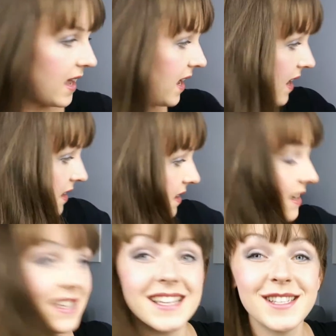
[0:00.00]
And
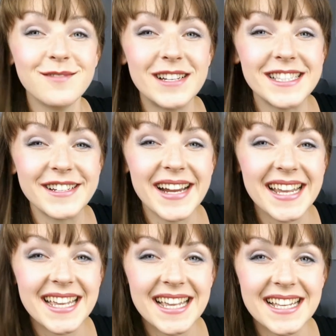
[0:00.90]
in case you're wondering,